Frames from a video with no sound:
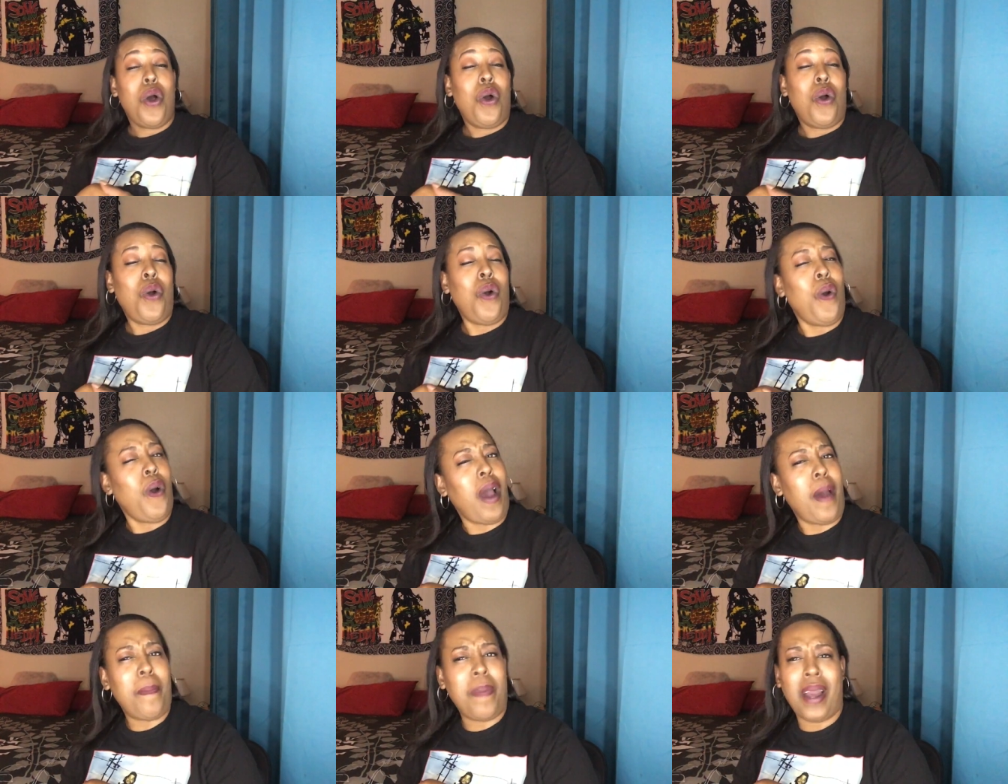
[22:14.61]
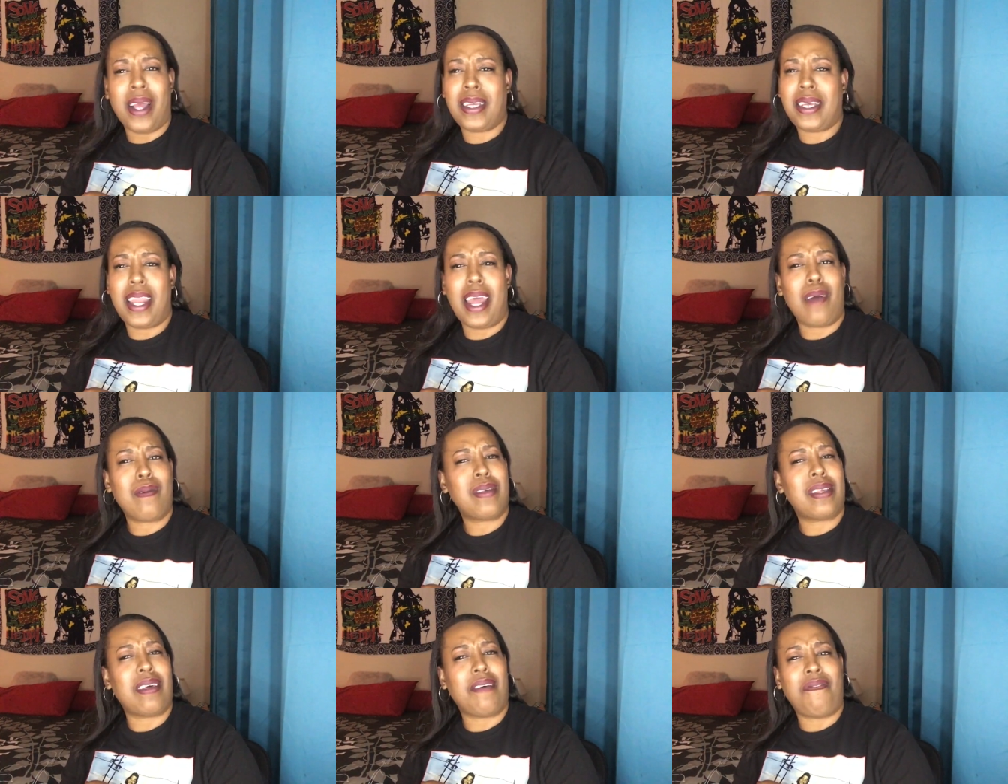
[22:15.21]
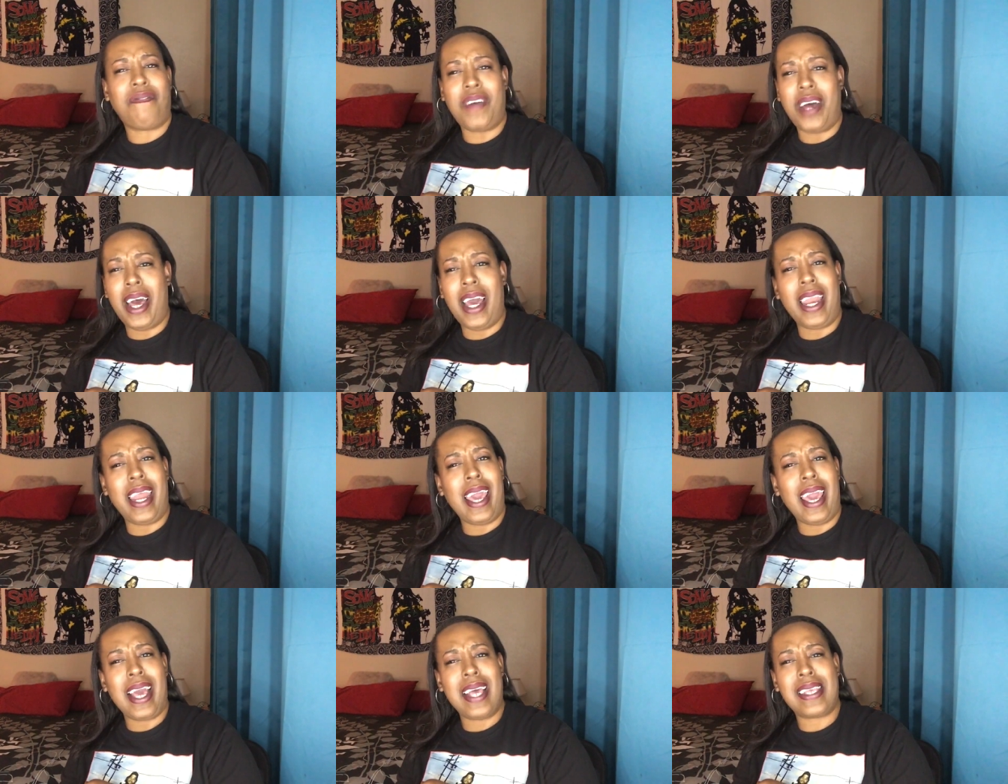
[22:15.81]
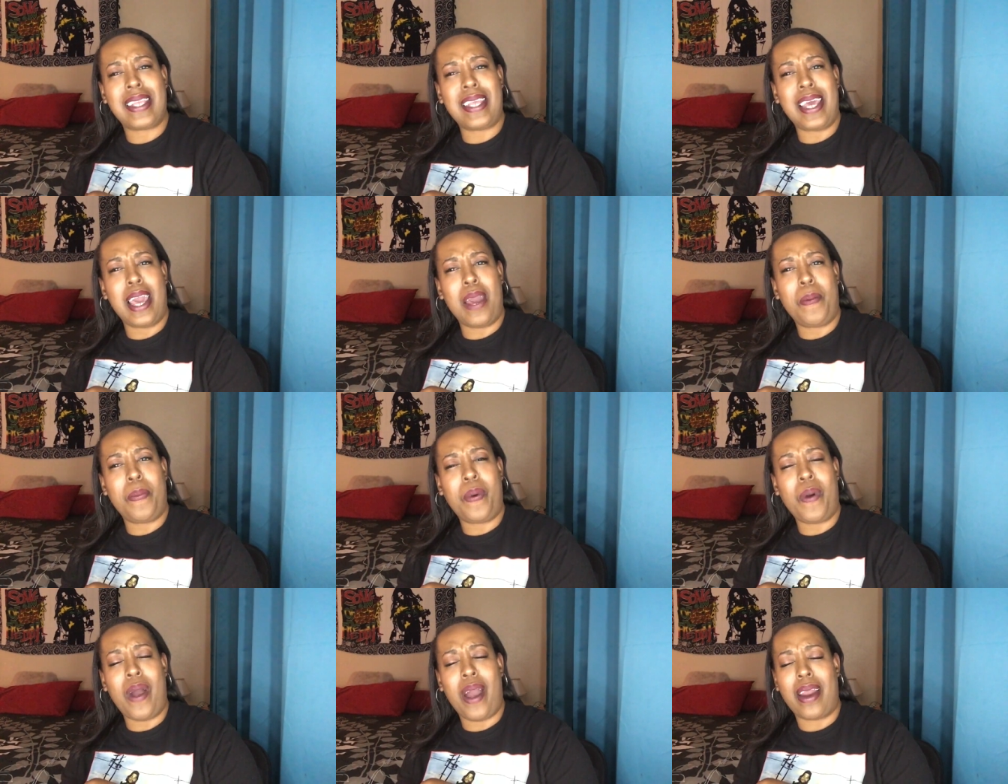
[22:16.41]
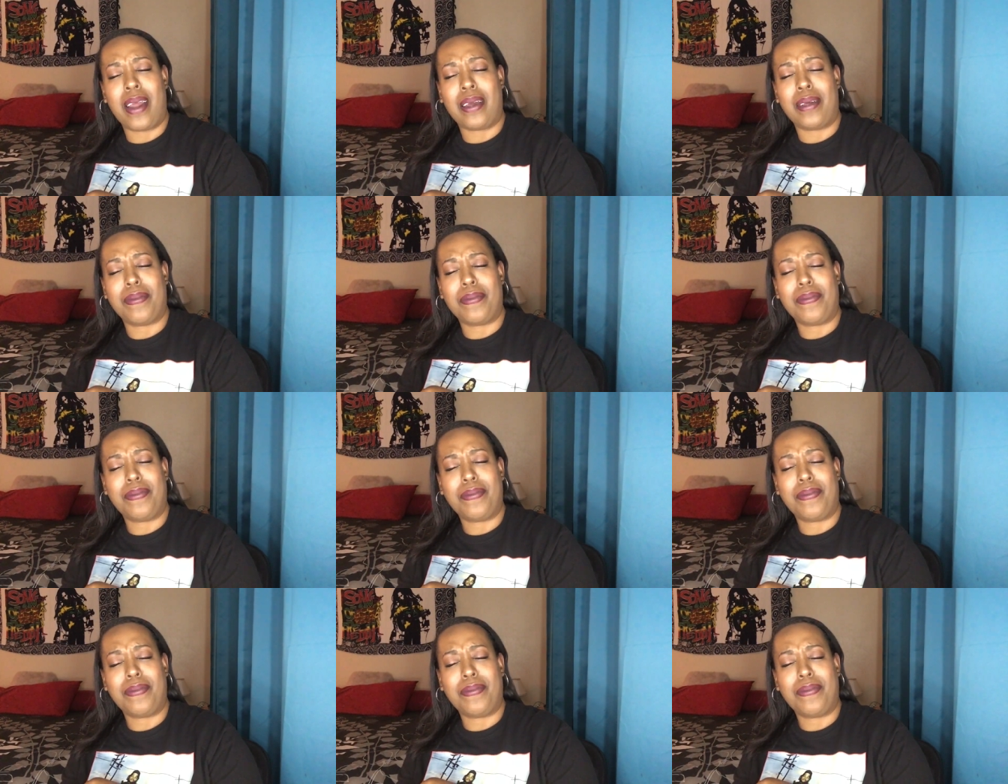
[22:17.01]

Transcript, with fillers: Who I bet you that was a fun-ass damn party.